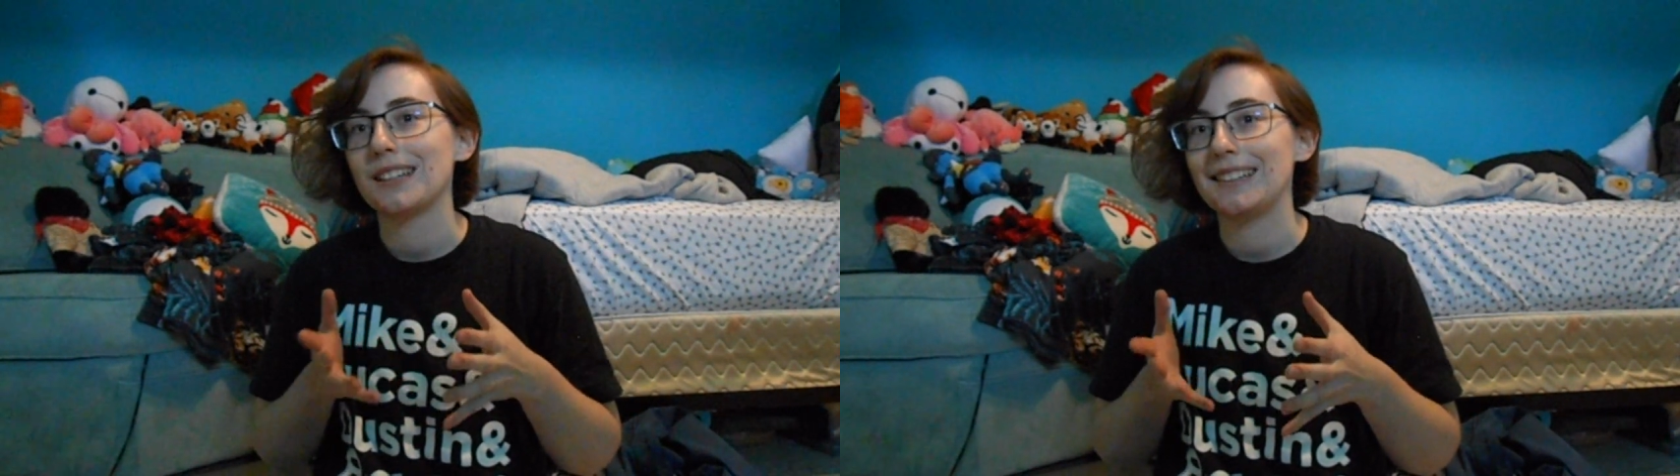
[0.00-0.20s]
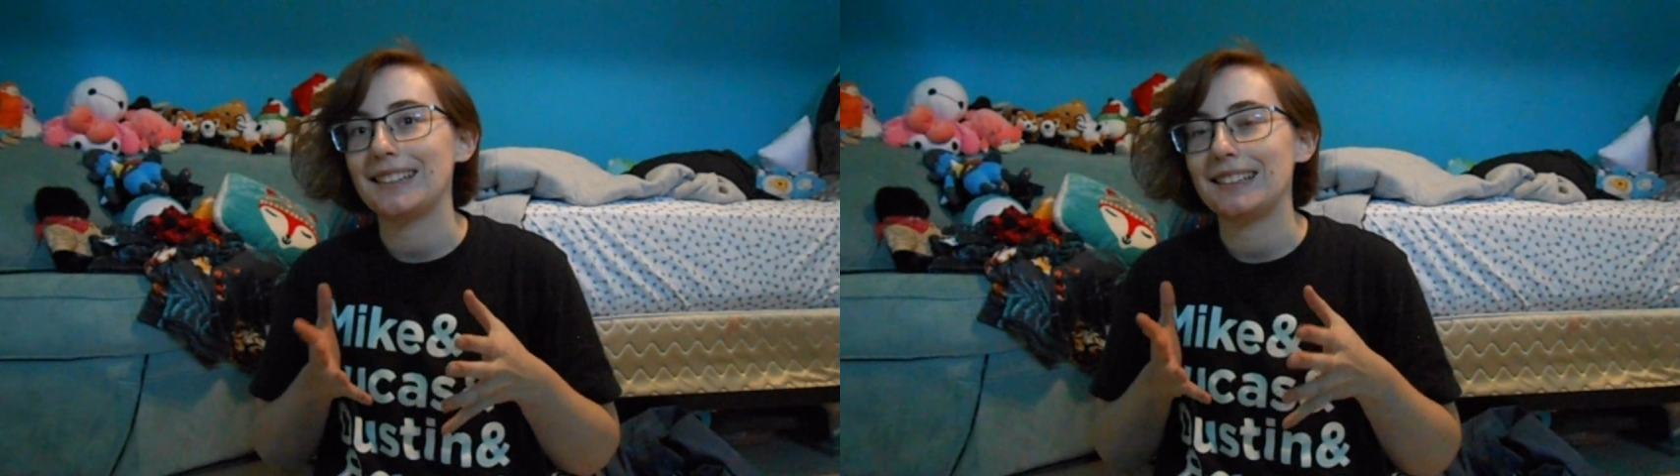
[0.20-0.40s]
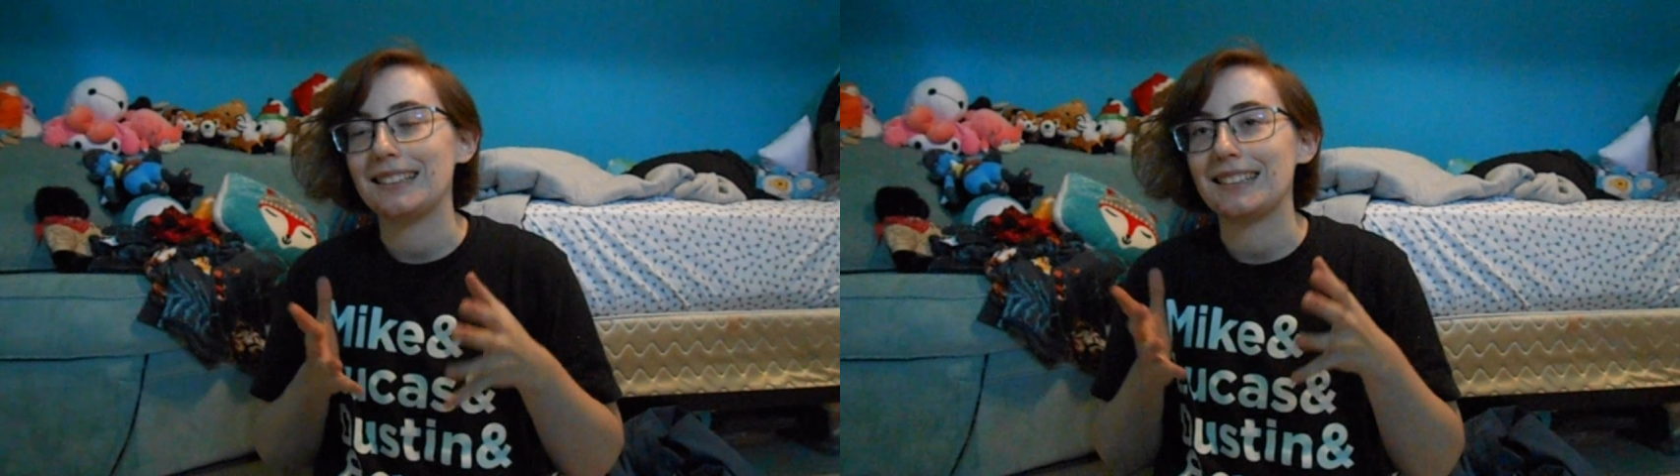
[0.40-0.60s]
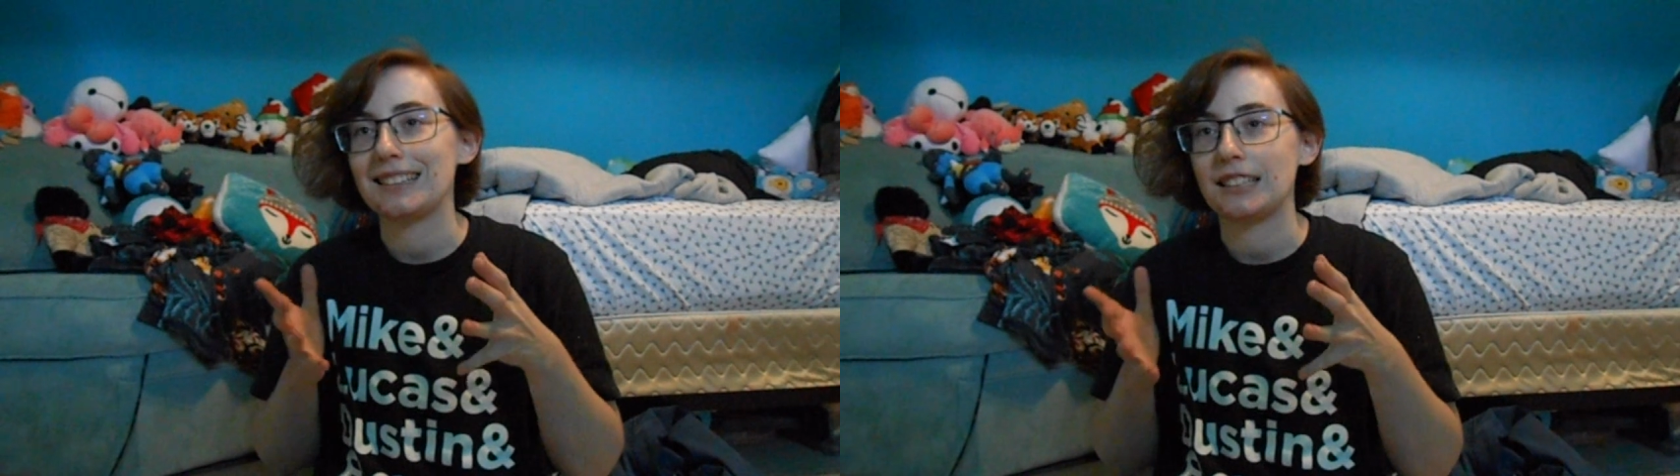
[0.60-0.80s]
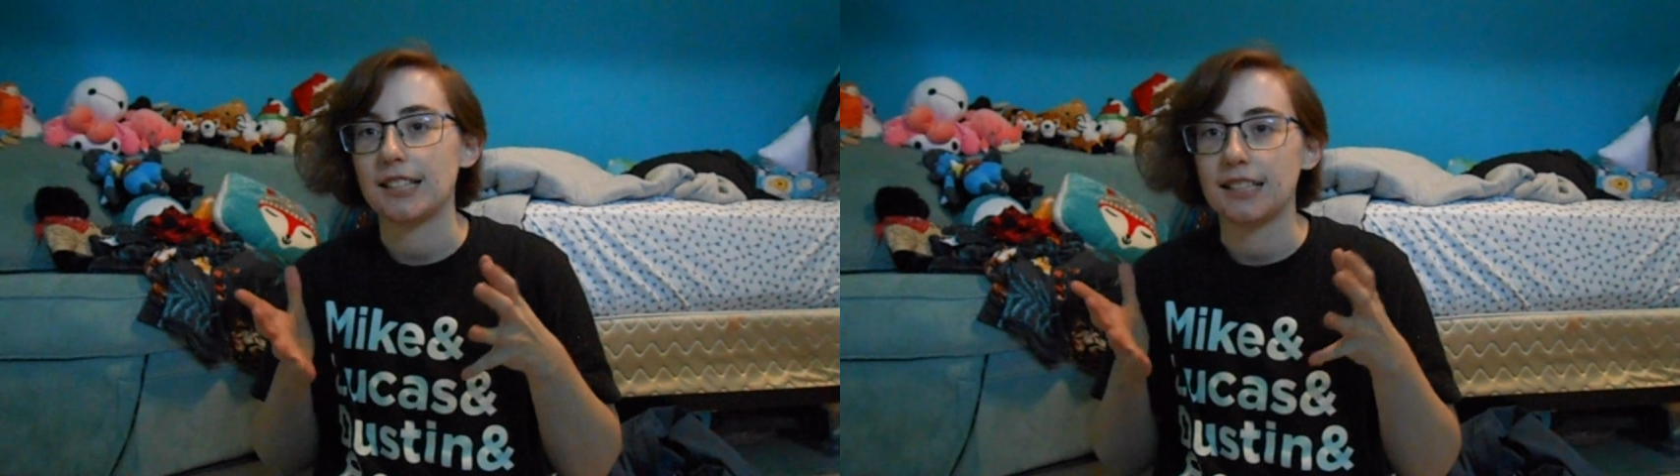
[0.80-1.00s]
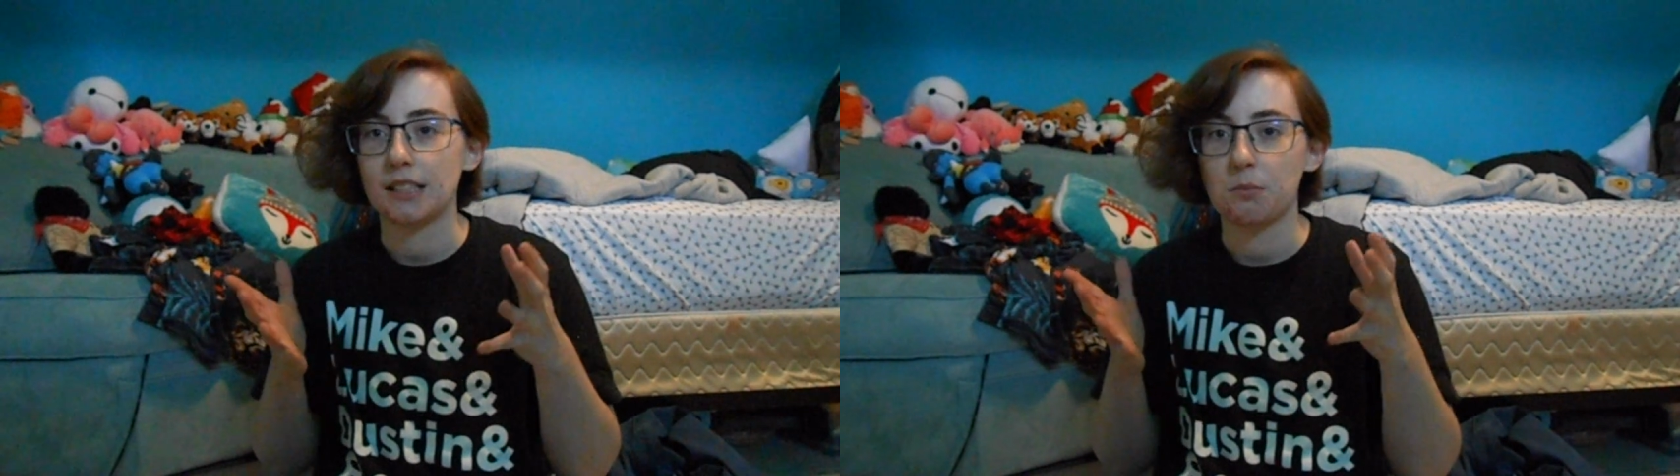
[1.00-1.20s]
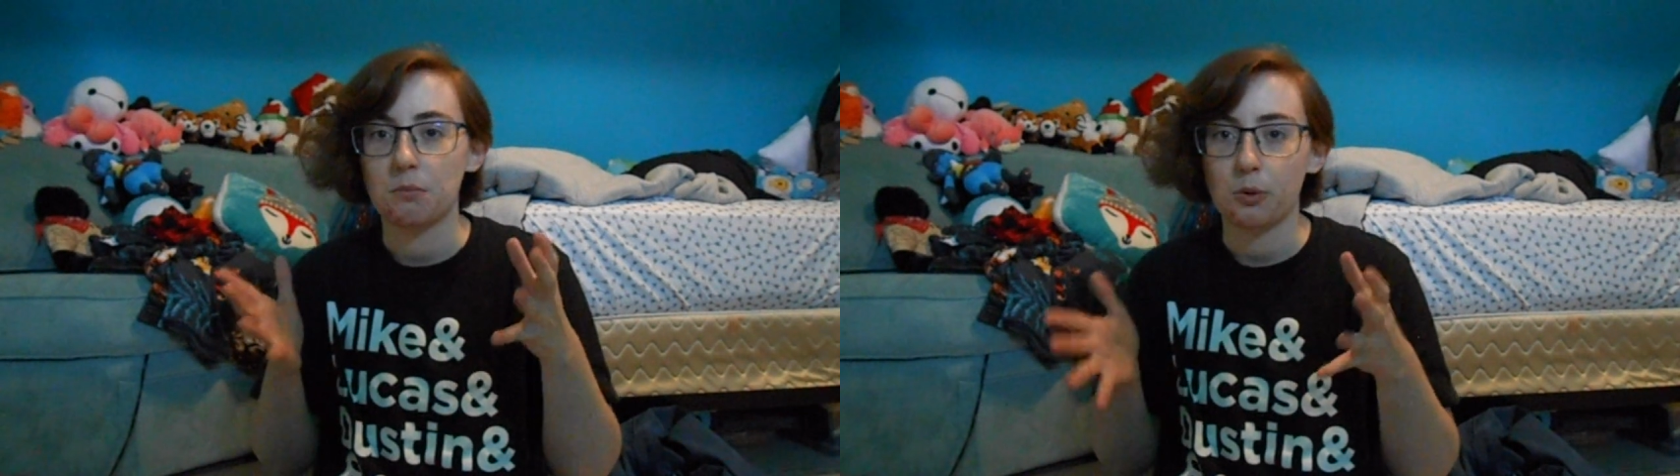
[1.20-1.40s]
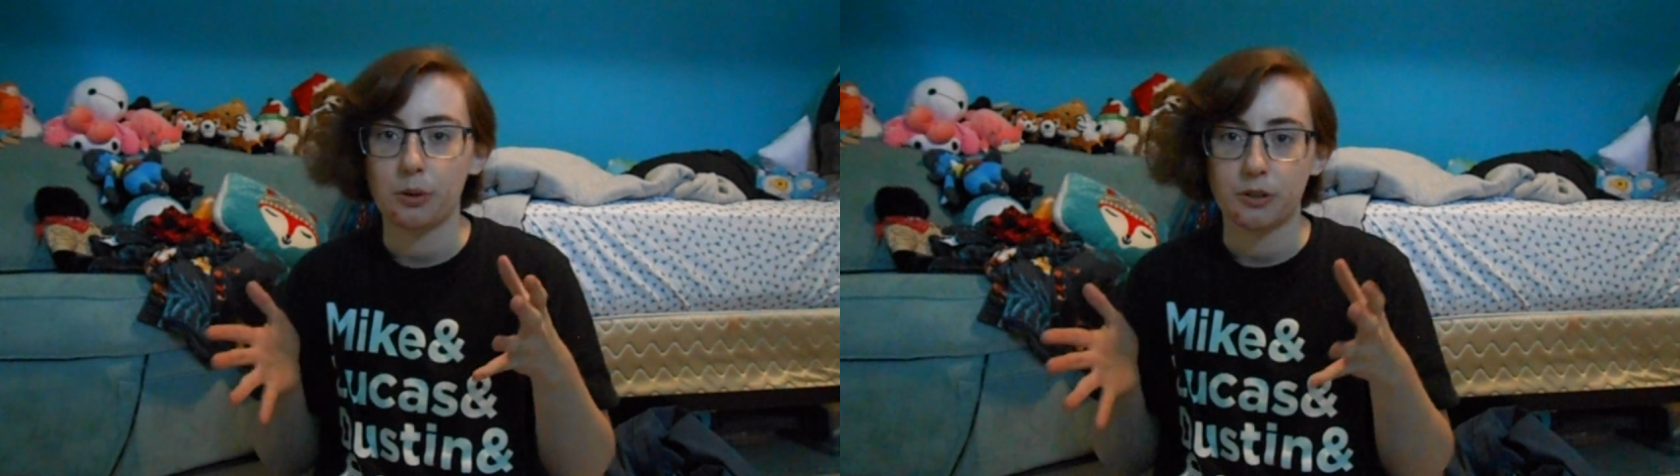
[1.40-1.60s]
again that there is
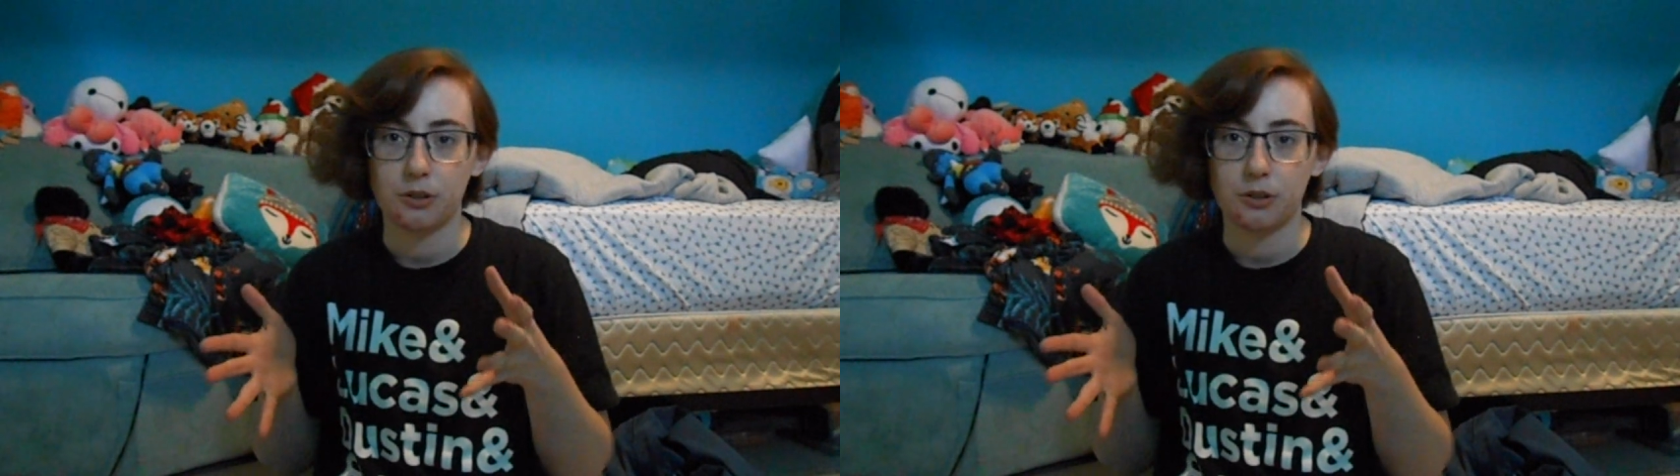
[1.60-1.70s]
more